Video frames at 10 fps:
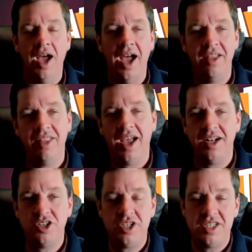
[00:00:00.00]
And
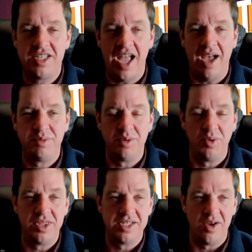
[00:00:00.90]
then she stabs him
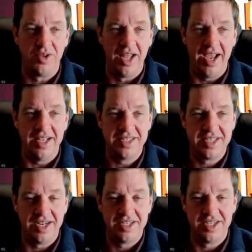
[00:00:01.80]
with his own lance,
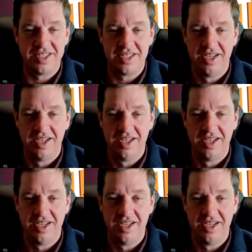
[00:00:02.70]
and it's